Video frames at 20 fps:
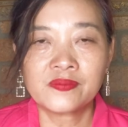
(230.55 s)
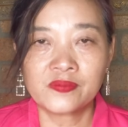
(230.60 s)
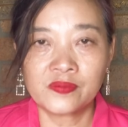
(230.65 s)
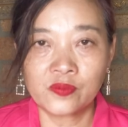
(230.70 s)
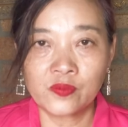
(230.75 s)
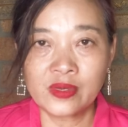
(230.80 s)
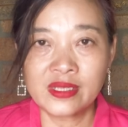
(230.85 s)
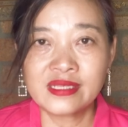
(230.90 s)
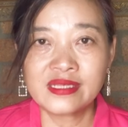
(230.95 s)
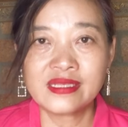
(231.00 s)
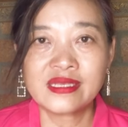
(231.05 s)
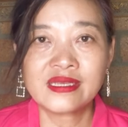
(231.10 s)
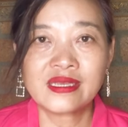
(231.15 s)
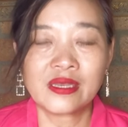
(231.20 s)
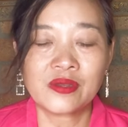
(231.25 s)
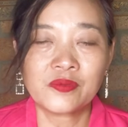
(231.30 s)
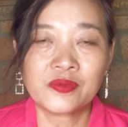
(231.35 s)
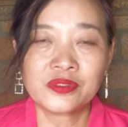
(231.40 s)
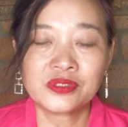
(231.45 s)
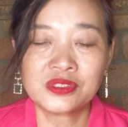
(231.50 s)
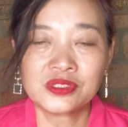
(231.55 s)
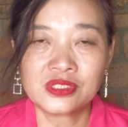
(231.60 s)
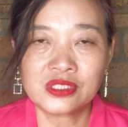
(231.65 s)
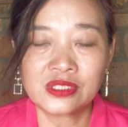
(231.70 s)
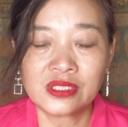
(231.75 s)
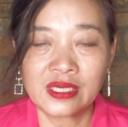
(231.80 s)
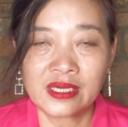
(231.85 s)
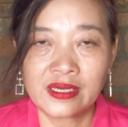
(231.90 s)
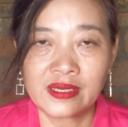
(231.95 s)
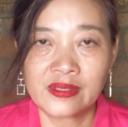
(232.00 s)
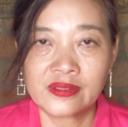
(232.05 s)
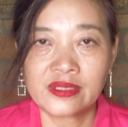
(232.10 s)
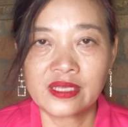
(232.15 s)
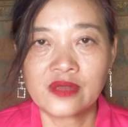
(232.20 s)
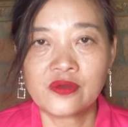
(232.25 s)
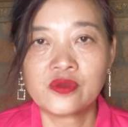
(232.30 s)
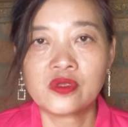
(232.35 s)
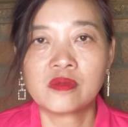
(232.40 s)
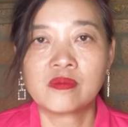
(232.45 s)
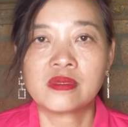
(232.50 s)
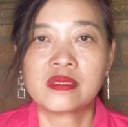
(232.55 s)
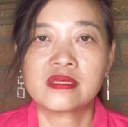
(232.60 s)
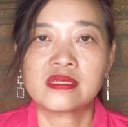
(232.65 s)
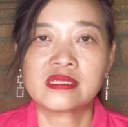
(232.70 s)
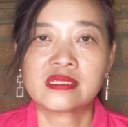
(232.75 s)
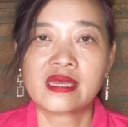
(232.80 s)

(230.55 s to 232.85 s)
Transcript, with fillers: one thing I want to uh, tell you because